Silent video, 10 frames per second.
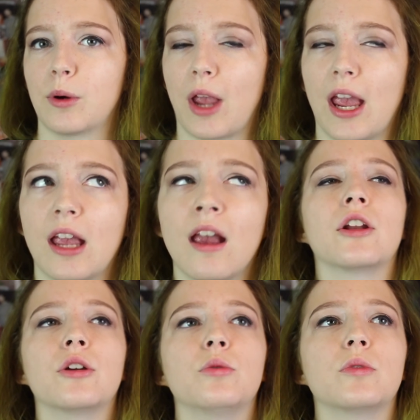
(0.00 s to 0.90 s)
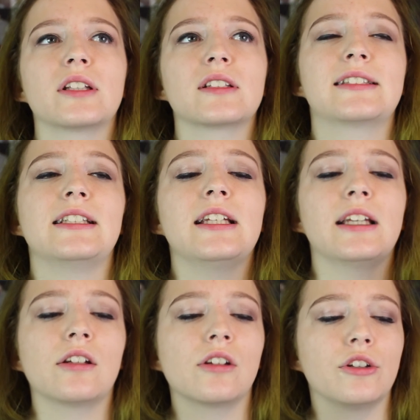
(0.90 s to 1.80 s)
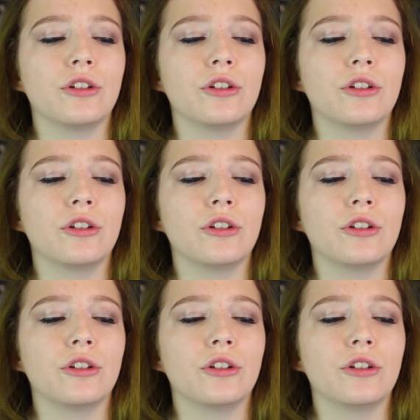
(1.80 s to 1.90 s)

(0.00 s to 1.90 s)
okay? I know that seeing